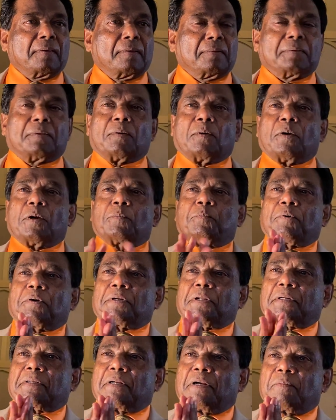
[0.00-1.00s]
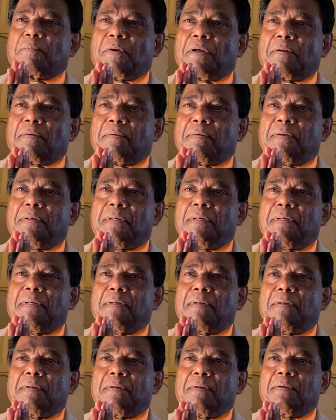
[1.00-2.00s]
The Lord protected me. You, know.
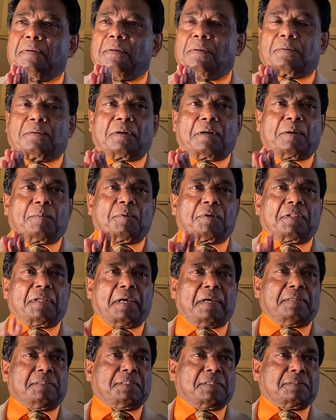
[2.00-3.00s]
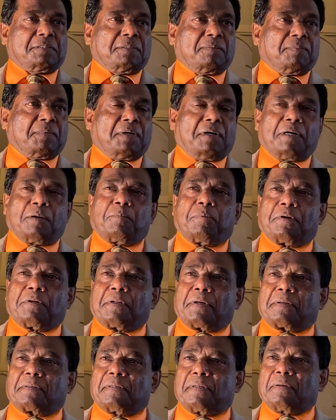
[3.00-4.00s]
you talk about the angels of God
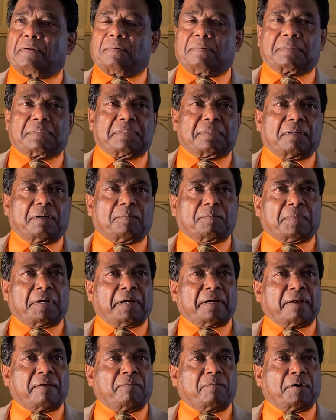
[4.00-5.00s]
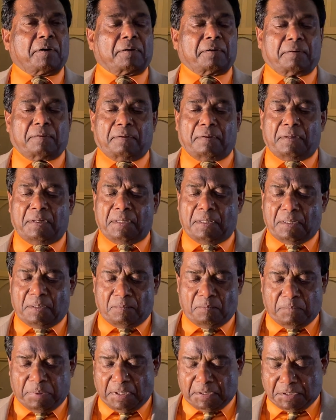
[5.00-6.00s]
protecting you in Psalm 91.
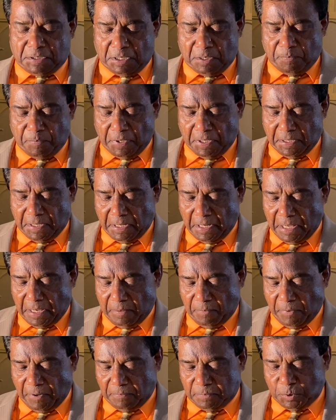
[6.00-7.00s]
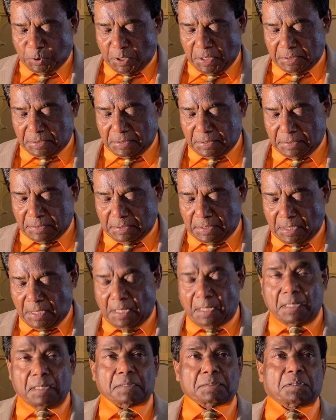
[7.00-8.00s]
Blessed be the name of Jesus.
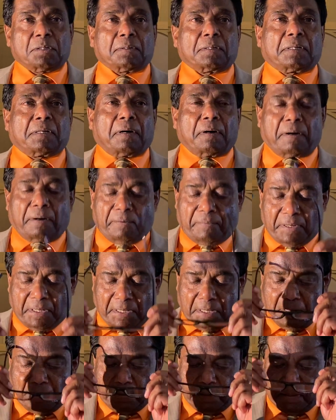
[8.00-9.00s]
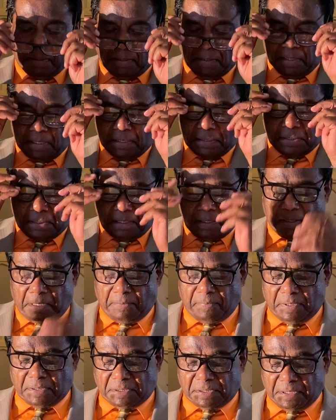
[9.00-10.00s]
So God, our God is on
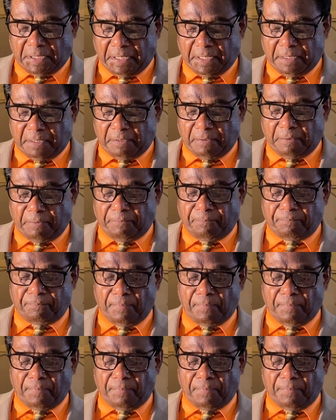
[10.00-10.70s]
our side. You know.